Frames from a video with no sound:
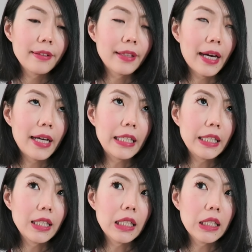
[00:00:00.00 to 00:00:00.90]

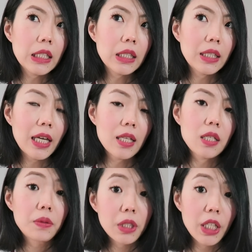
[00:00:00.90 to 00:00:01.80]
that it
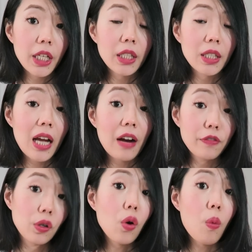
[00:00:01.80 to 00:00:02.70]
gets irritated
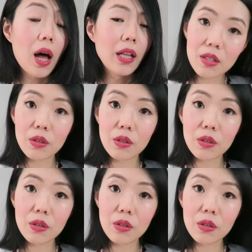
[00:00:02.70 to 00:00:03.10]
after a while.